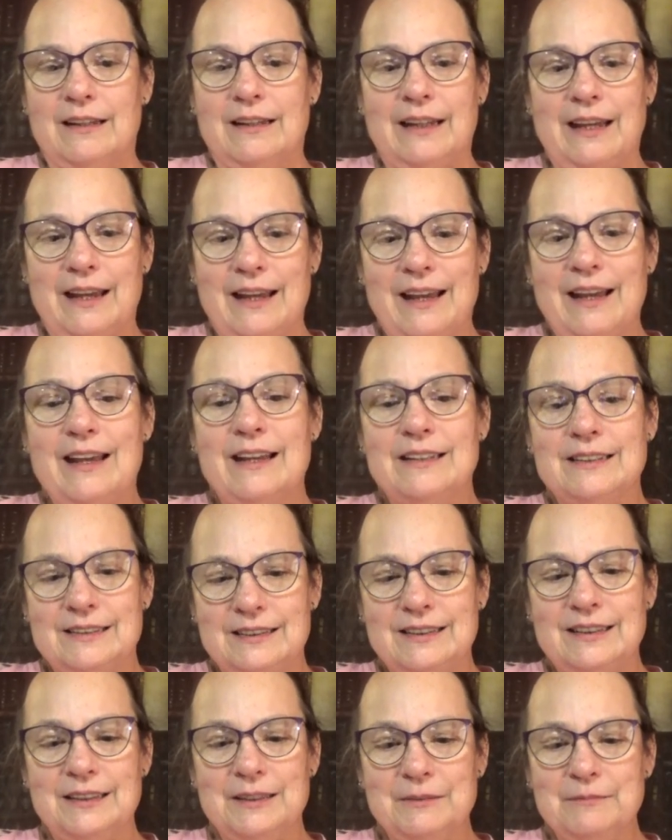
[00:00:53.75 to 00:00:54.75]

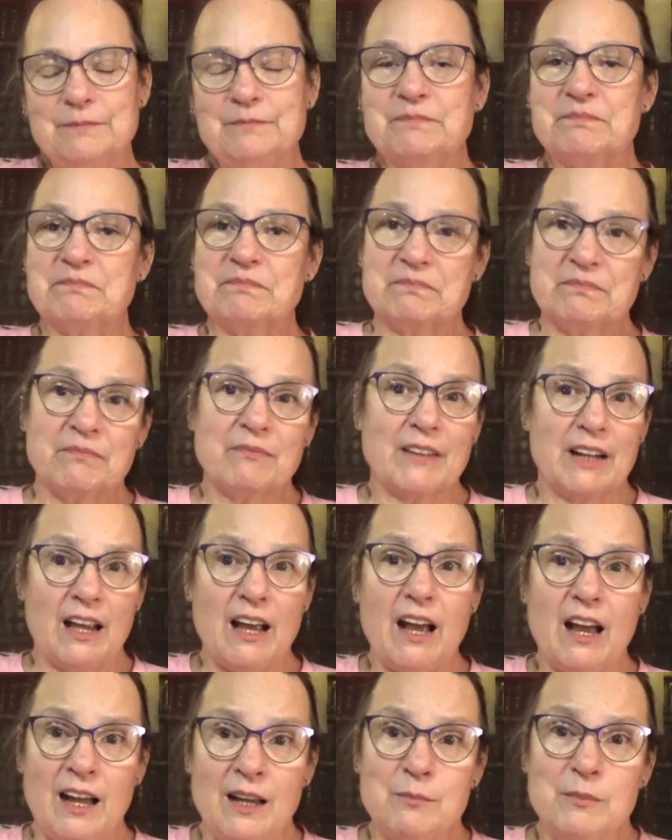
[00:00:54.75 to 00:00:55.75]
Yes,
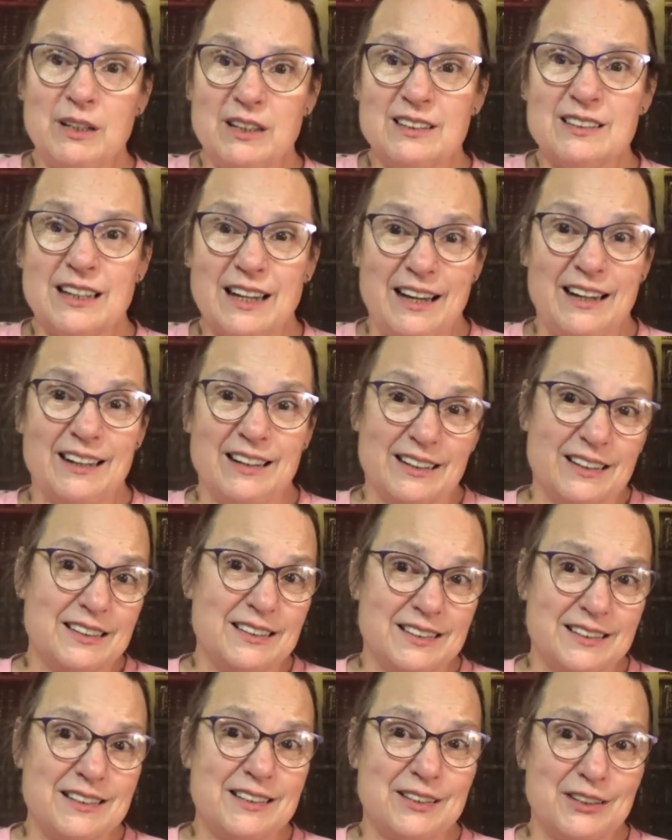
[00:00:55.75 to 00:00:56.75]
I miss
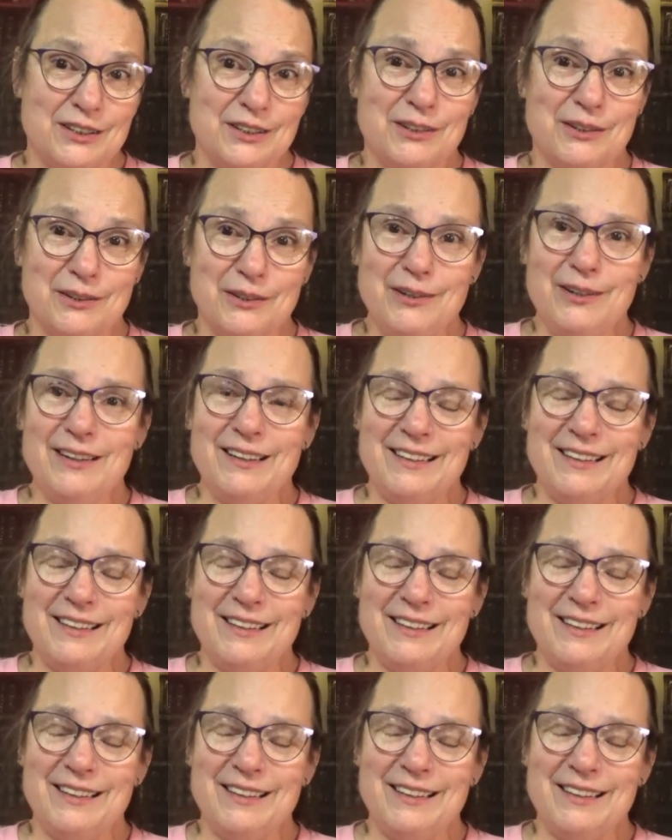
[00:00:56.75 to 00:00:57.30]
Angus too.